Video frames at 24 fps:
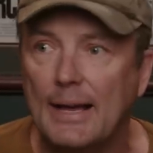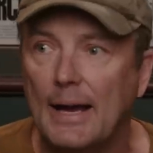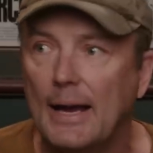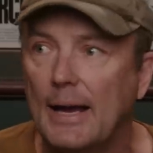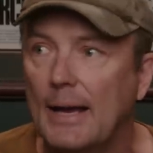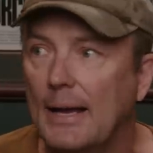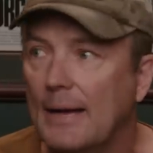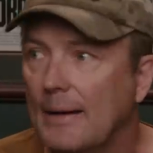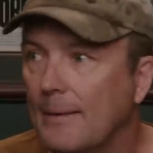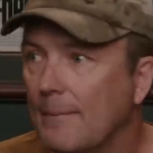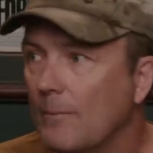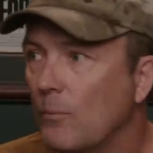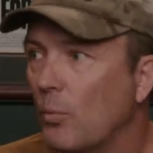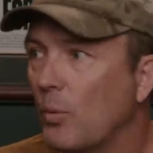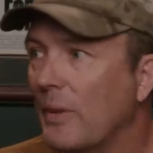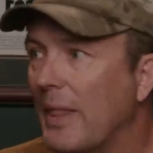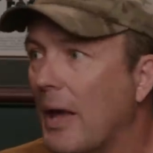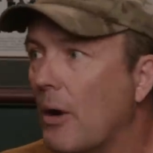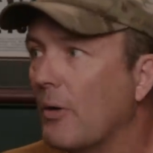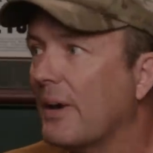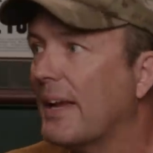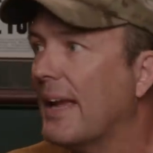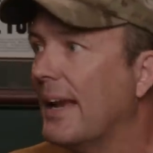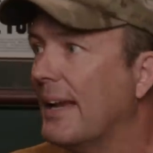um,
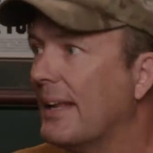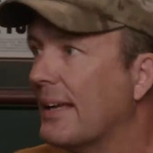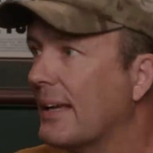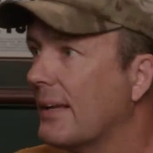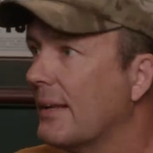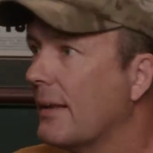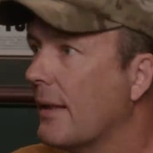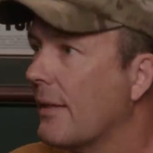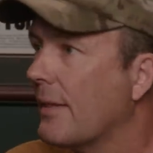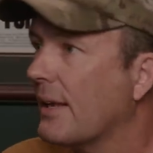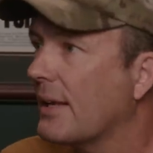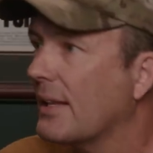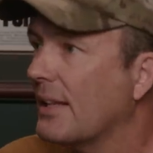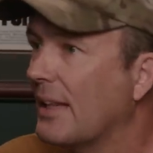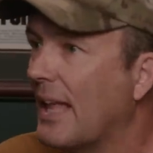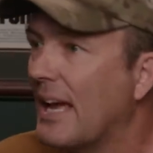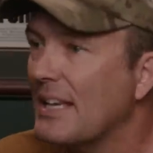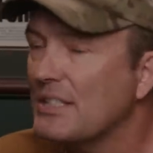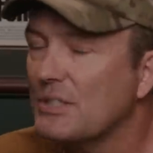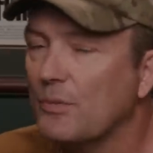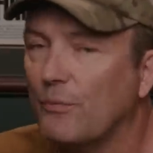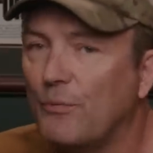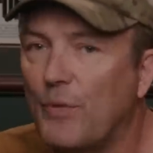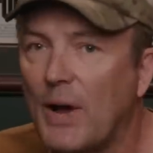without getting into the
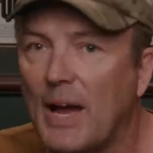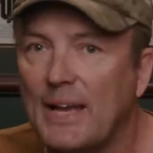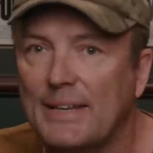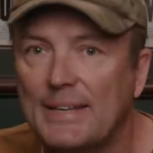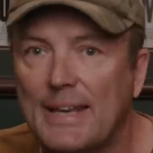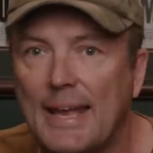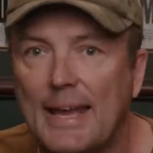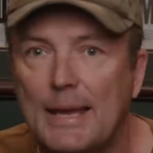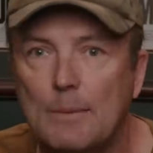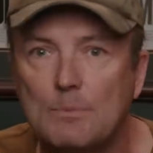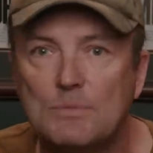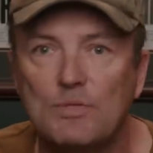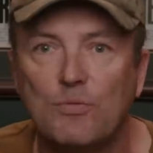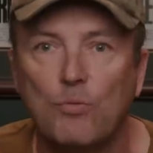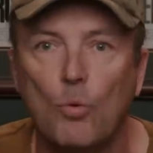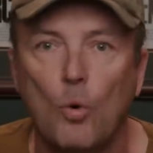classified names